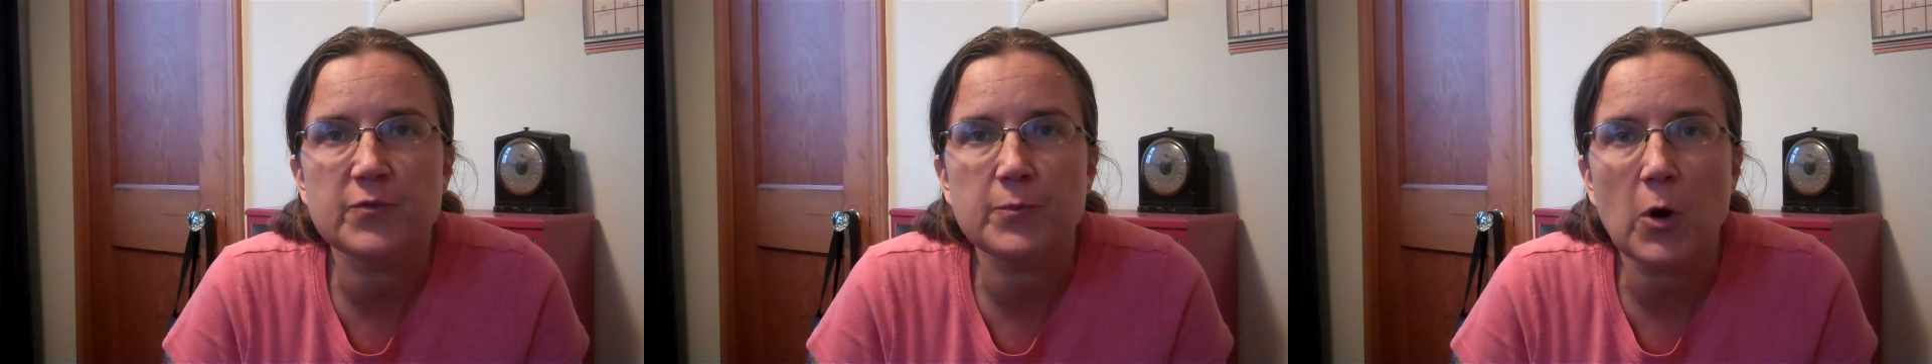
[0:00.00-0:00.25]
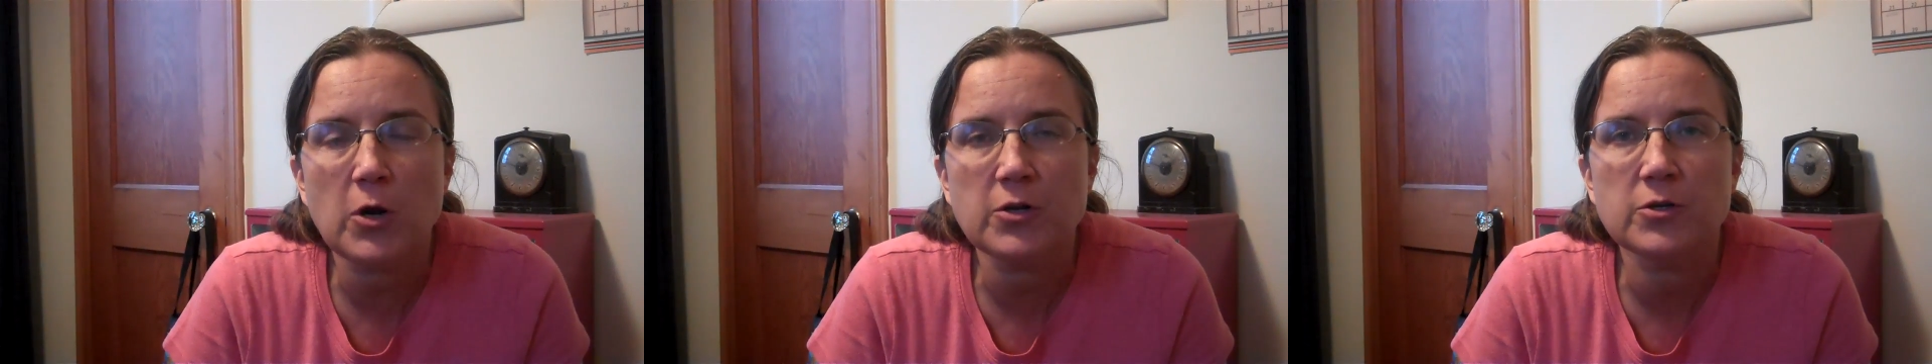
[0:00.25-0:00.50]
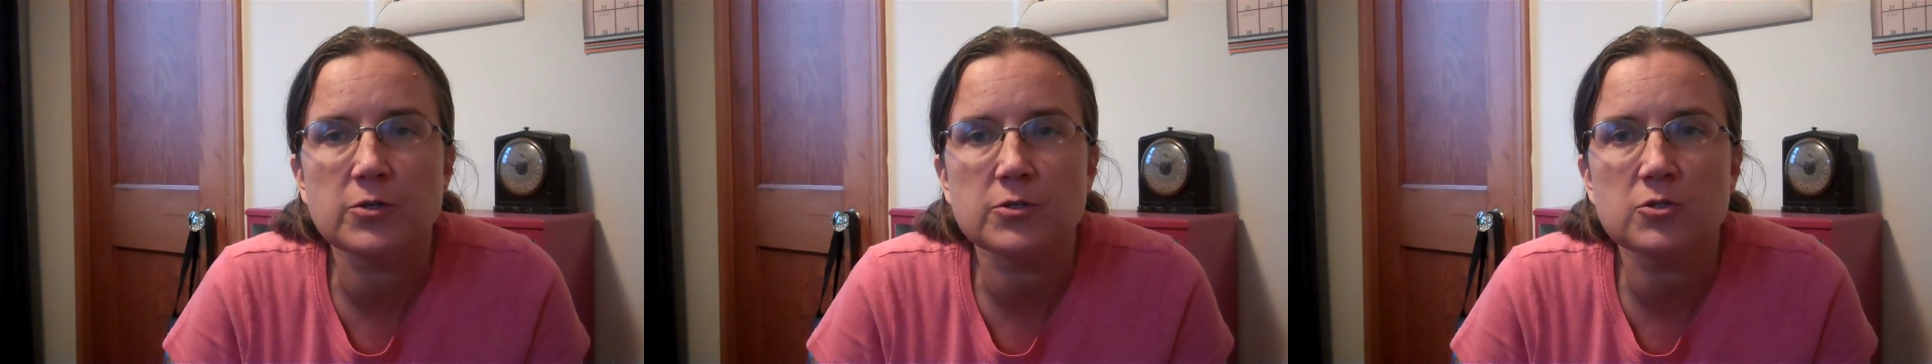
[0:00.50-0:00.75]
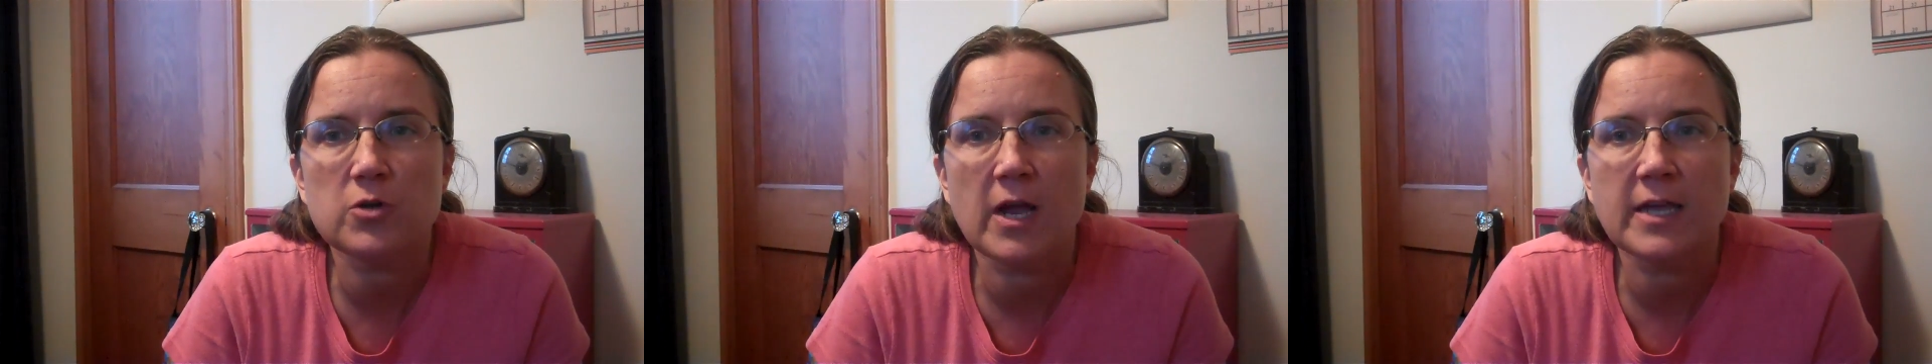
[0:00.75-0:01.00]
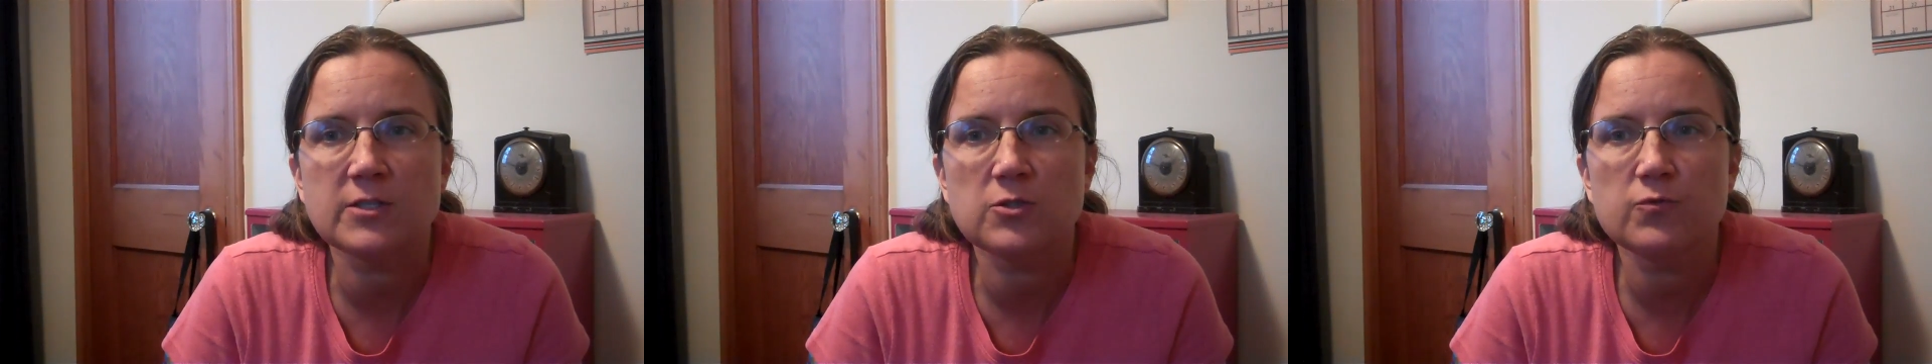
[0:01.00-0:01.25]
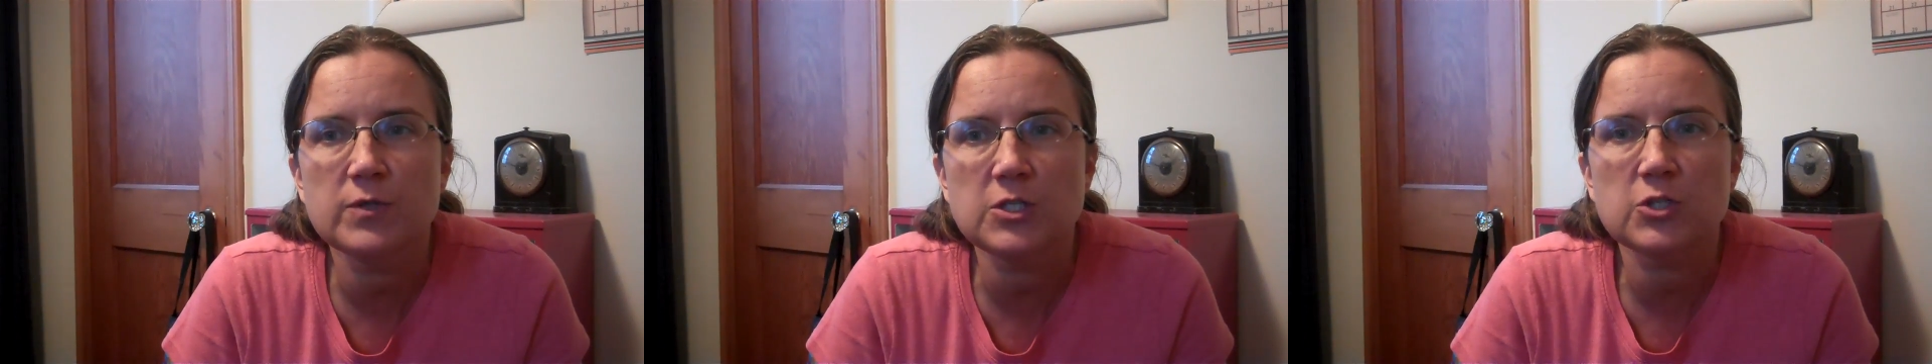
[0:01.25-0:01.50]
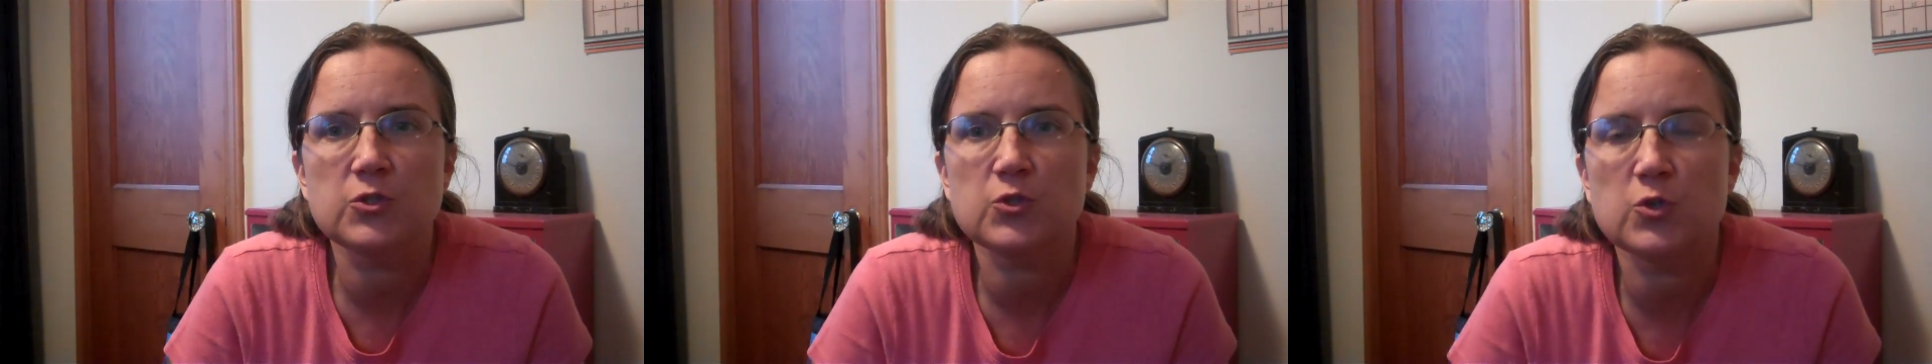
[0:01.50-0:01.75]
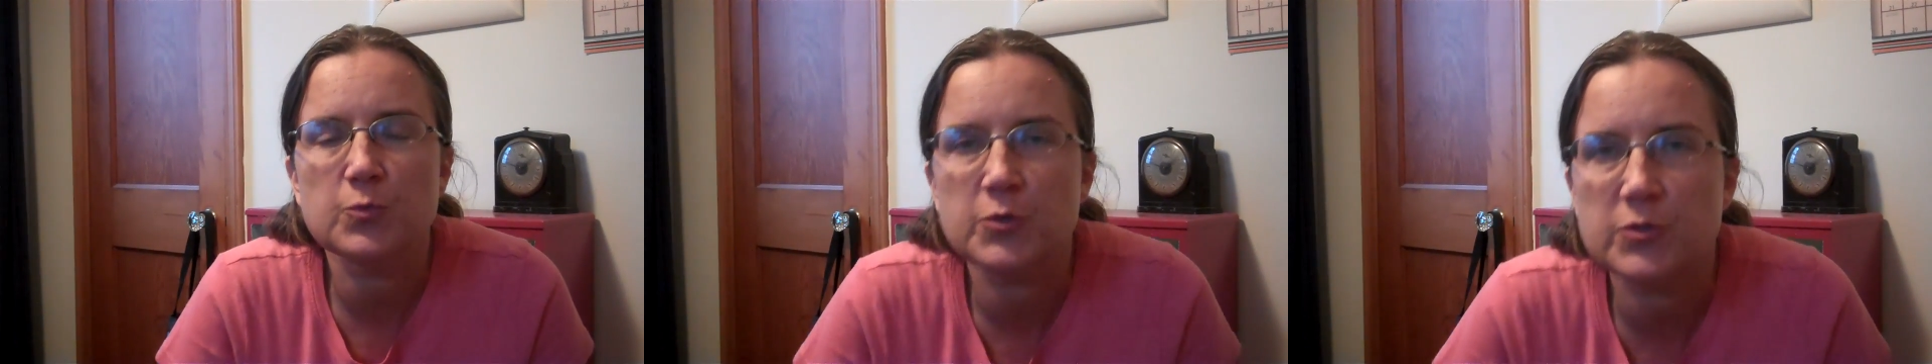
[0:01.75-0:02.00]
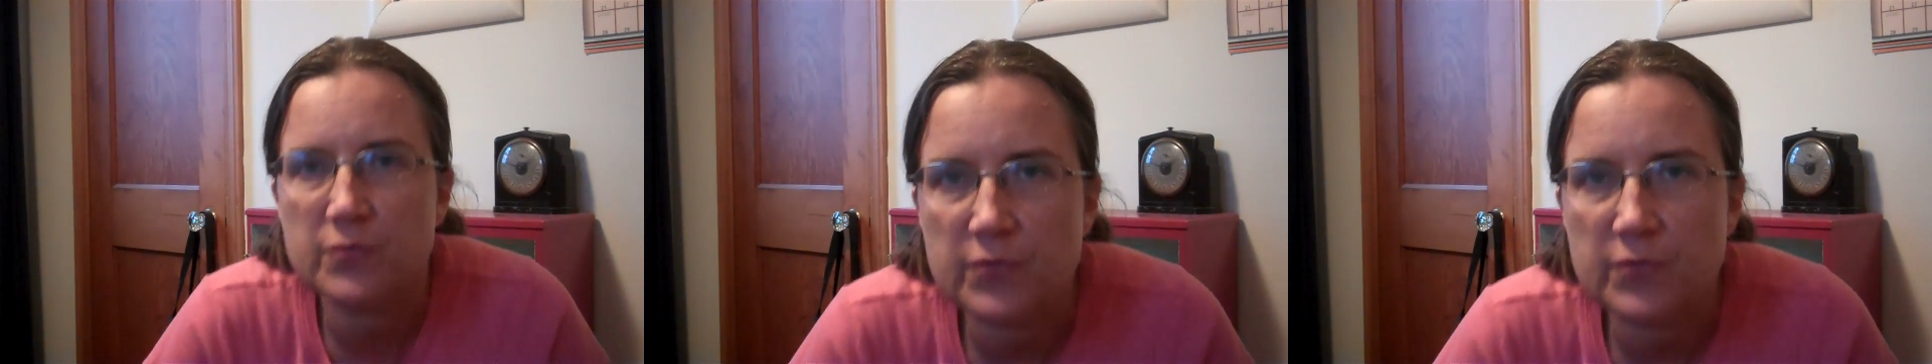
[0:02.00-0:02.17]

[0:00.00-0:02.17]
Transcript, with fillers: for marketers trying to reach consumers